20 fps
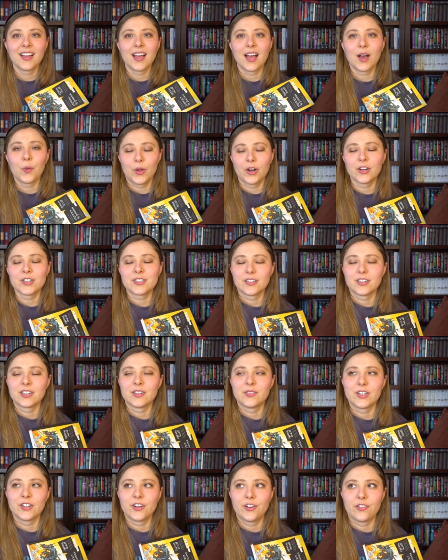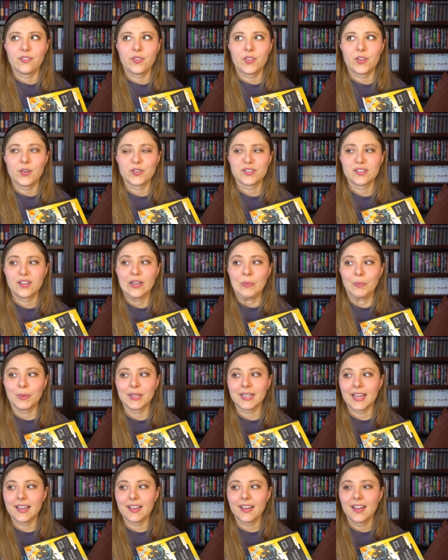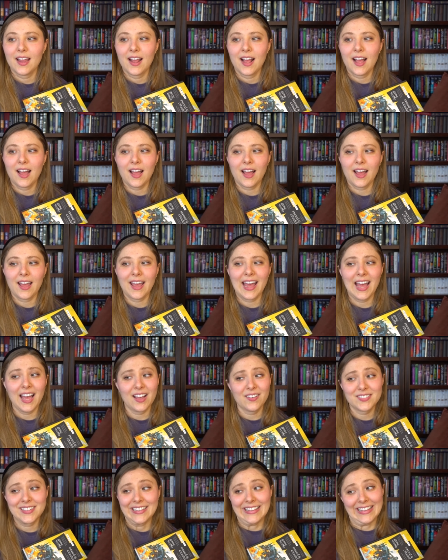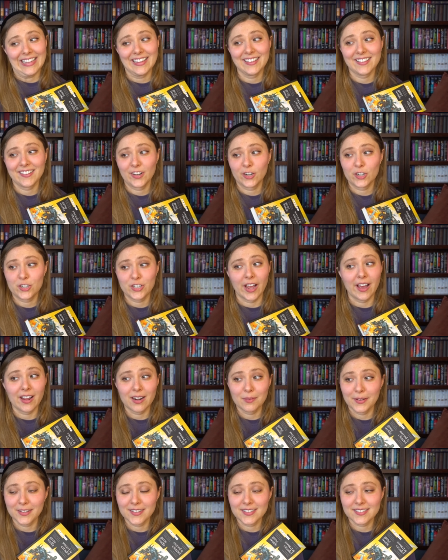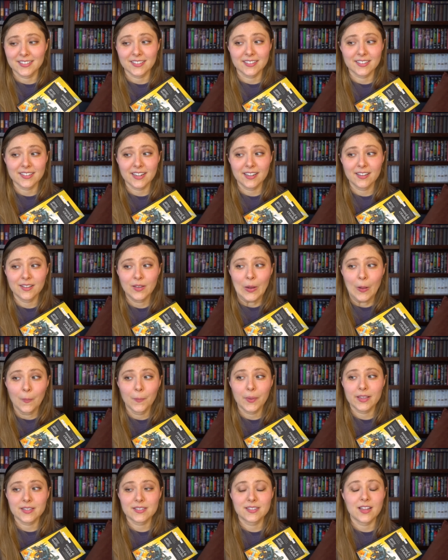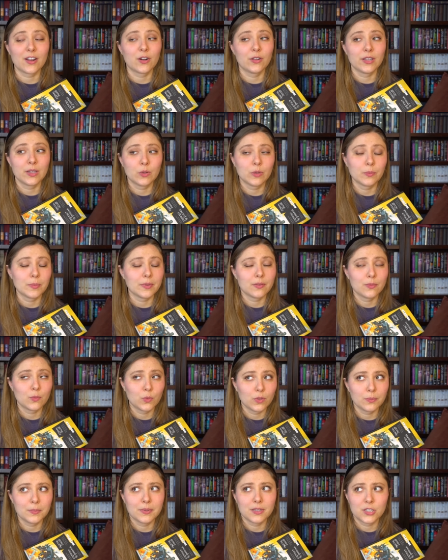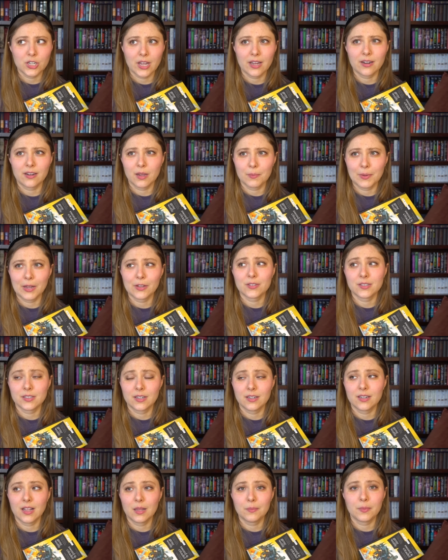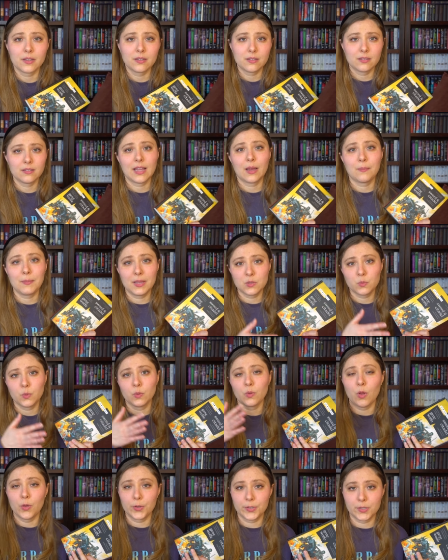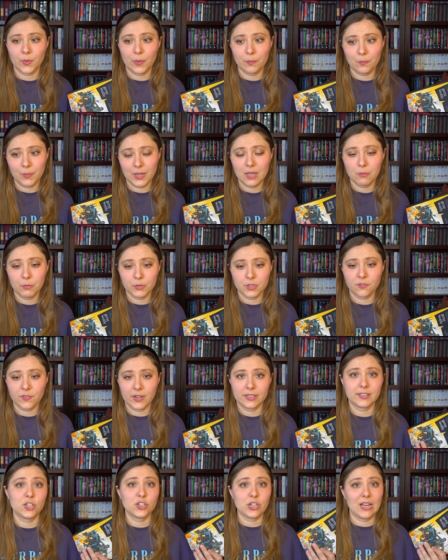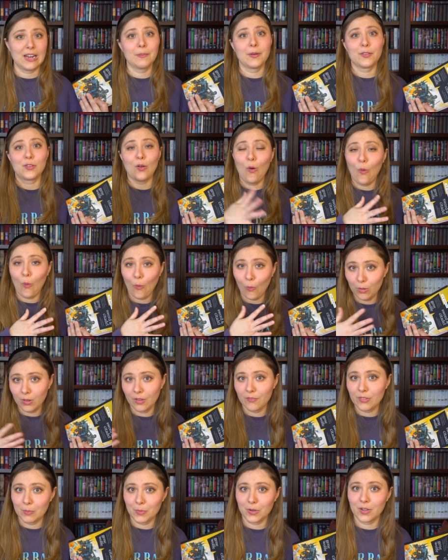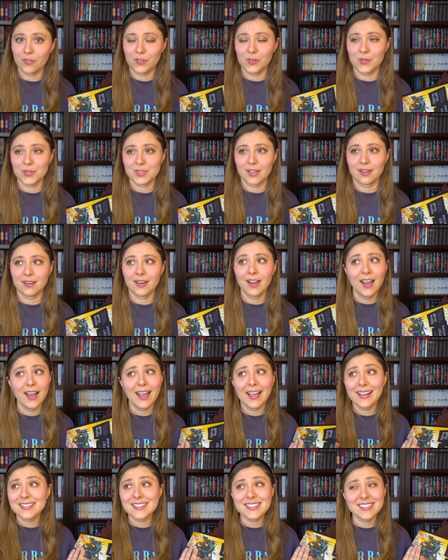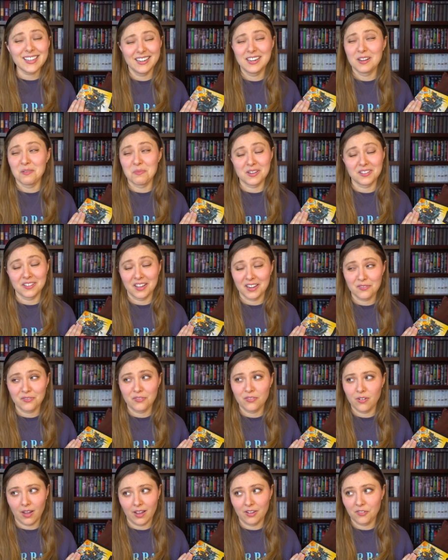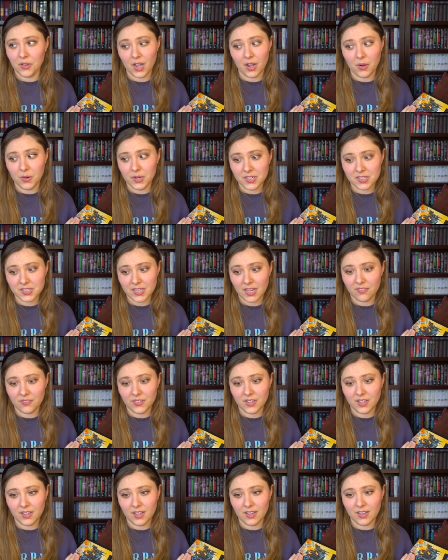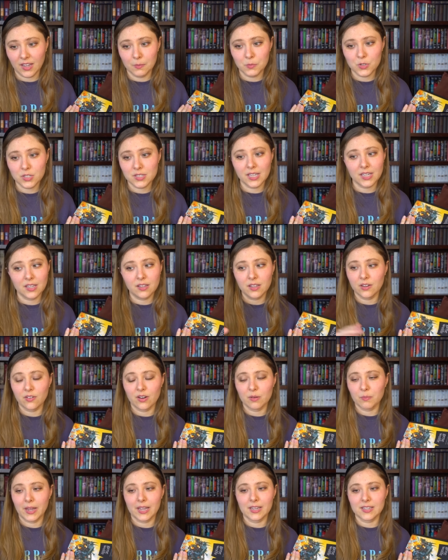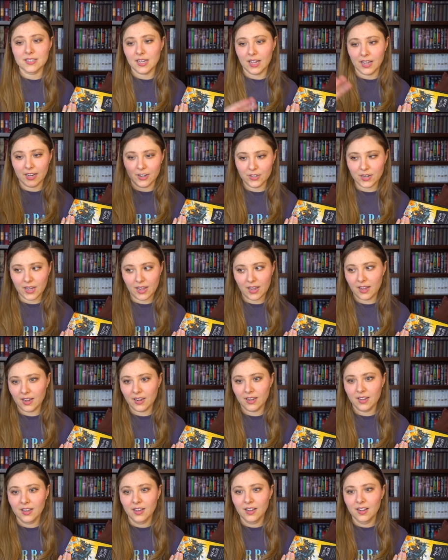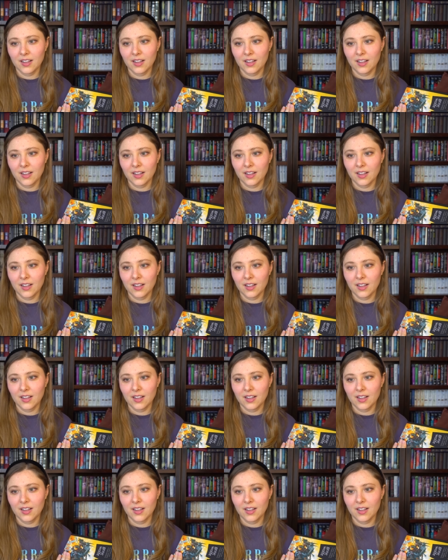and we are still going to read Earth of the New Sun, but like I have to think that our chat about Citadel, because not only we'll be chatting about Citadel, but that means we'll also be able to finally chat about the whole of the Book of the New Sun. It's gonna be like 5 hours, I feel like. I'm just like clearing my entire day,